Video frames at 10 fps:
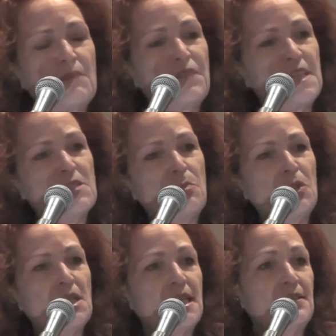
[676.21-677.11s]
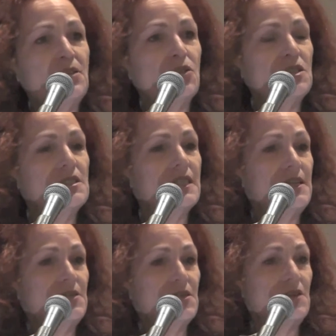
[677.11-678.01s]
Facebook and the Girl
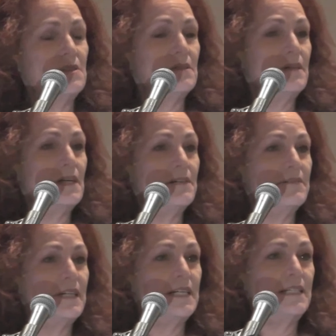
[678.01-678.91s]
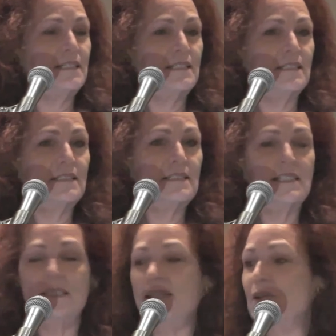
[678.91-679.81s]
Scouts also got it right in